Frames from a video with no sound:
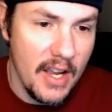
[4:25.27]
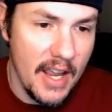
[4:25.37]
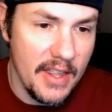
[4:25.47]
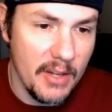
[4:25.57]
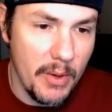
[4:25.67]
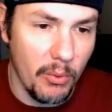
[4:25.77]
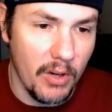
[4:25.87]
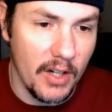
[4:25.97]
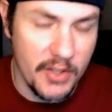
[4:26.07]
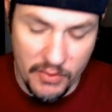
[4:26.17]
and then we
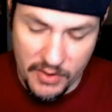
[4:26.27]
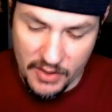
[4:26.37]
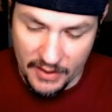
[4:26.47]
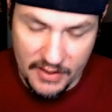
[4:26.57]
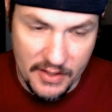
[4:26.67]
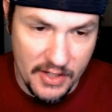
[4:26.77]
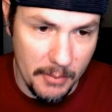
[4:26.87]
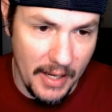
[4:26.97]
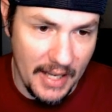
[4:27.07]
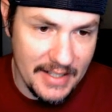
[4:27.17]
want to set this
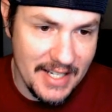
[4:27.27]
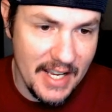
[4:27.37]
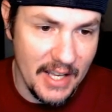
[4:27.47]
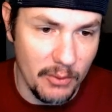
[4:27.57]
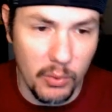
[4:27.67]
up at 10.